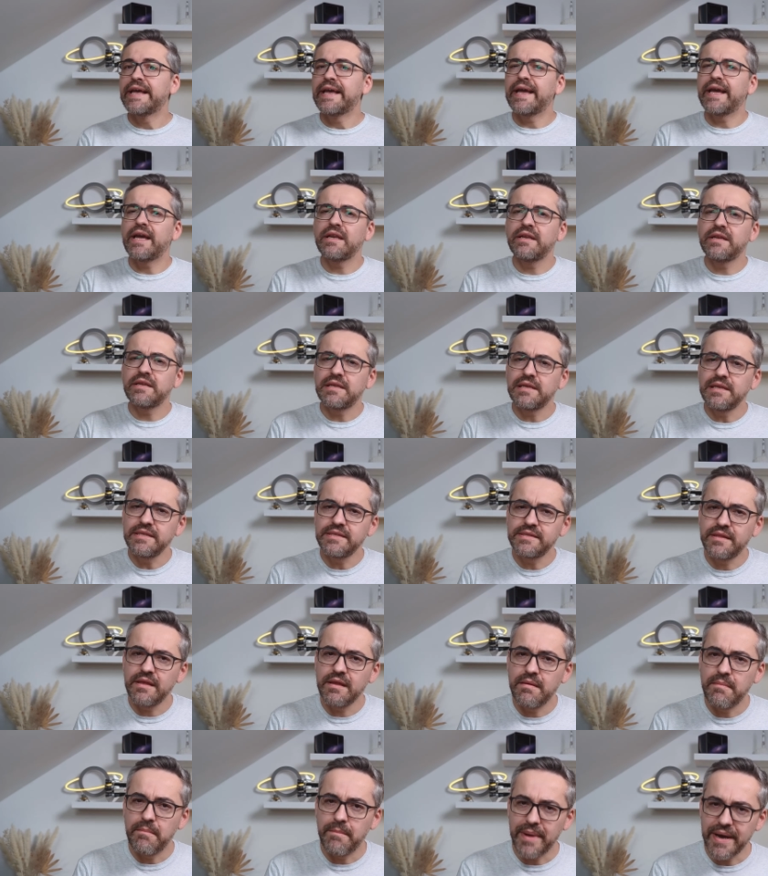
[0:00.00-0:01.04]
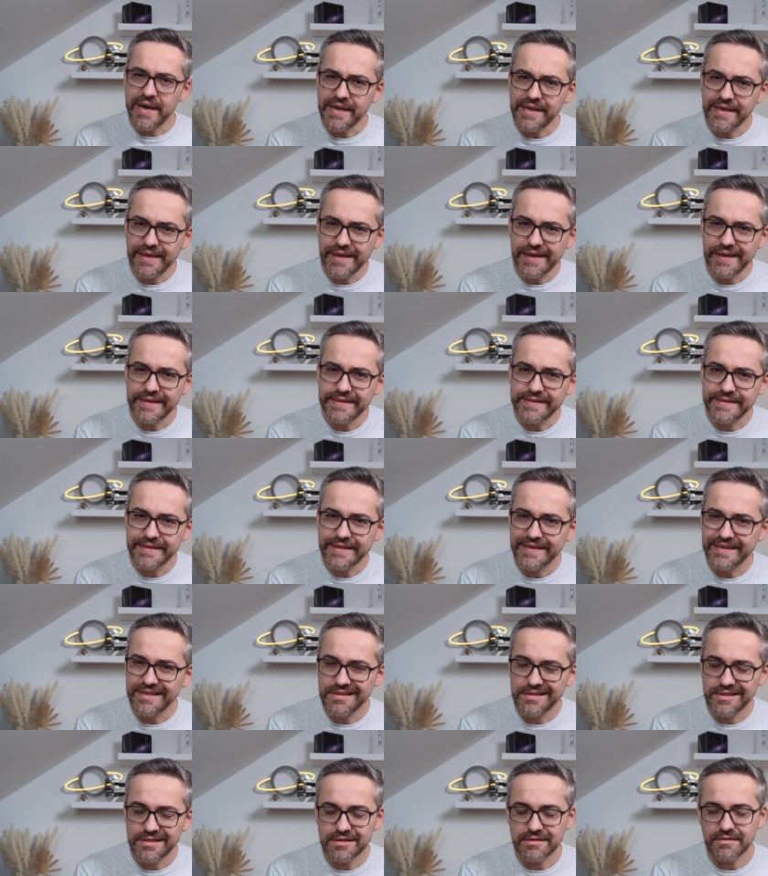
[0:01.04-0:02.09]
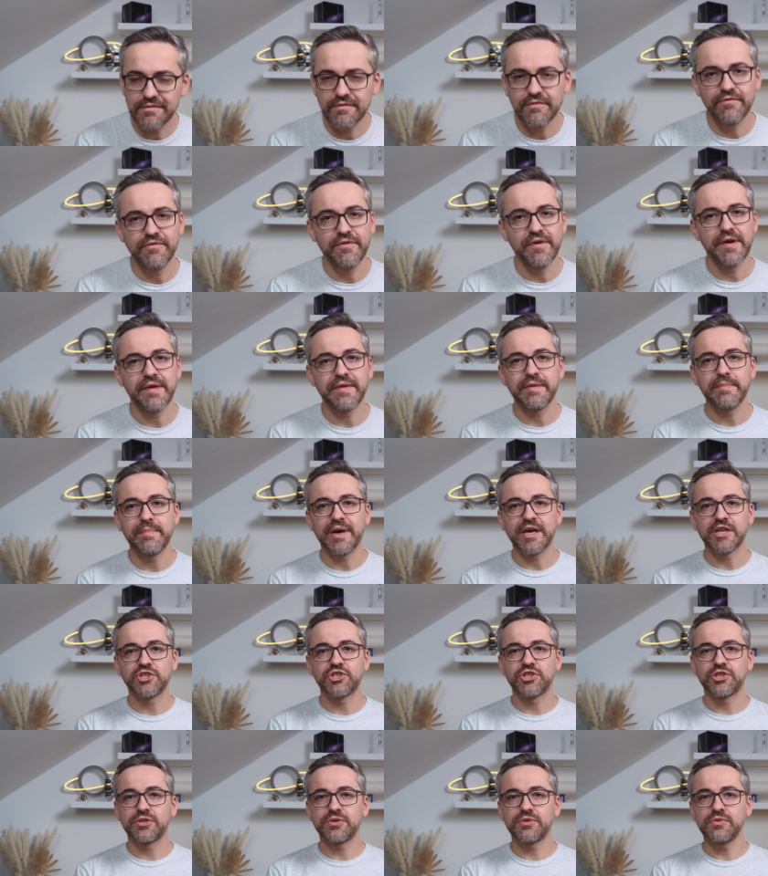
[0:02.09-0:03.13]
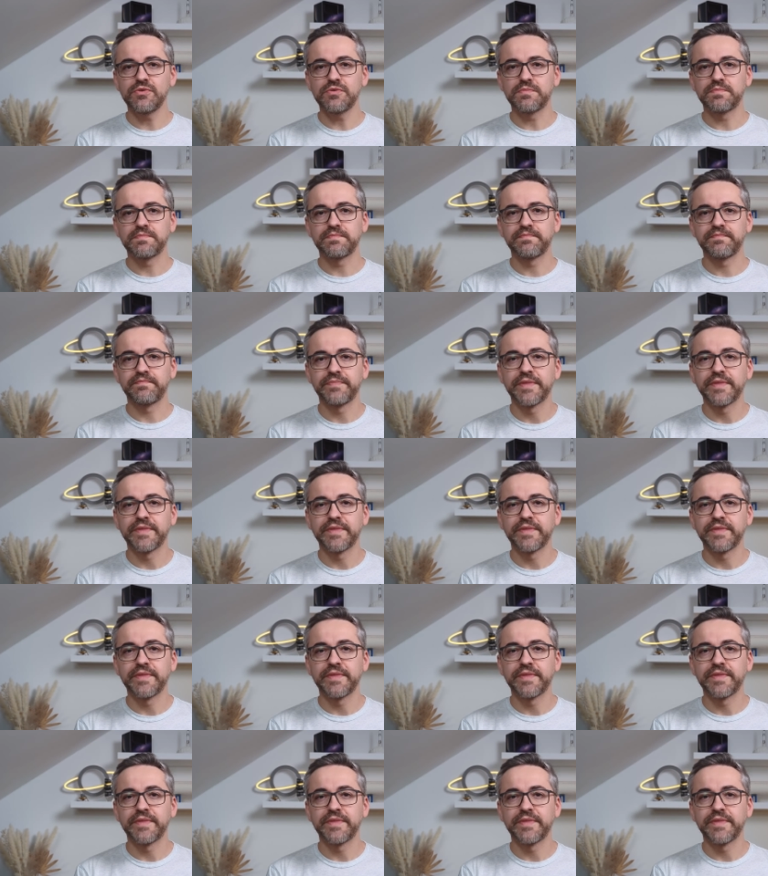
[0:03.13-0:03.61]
and at least in my case it's very much true.